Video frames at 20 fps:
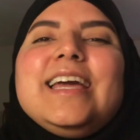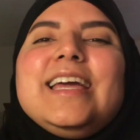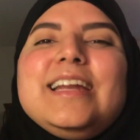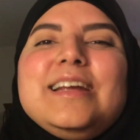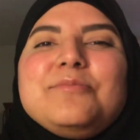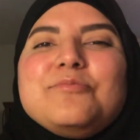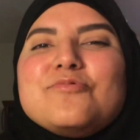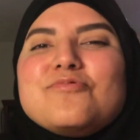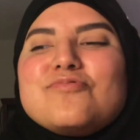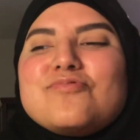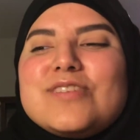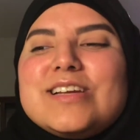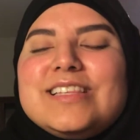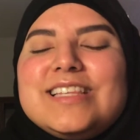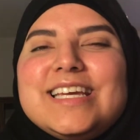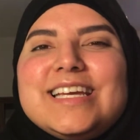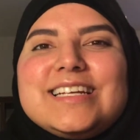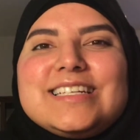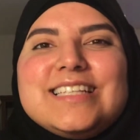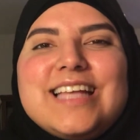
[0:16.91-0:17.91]
and I'm
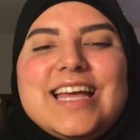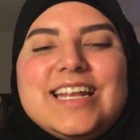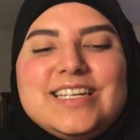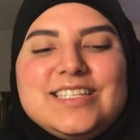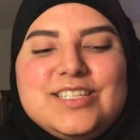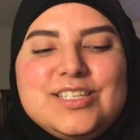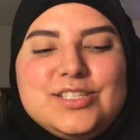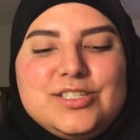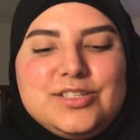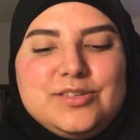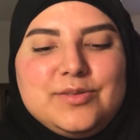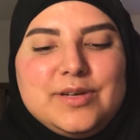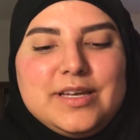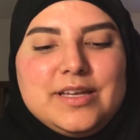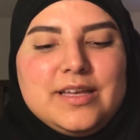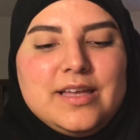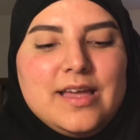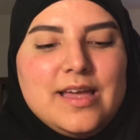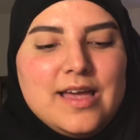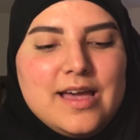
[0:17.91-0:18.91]
really excited to do it.